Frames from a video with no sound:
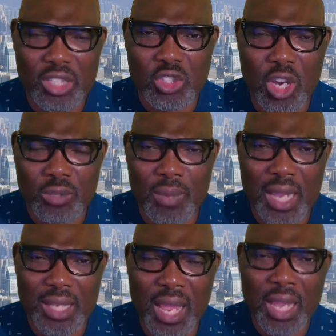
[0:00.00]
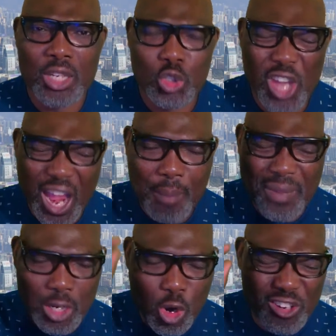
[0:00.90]
in judgment shall
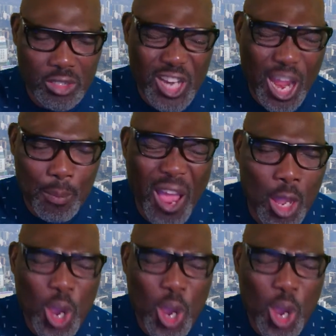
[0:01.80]
be condemned.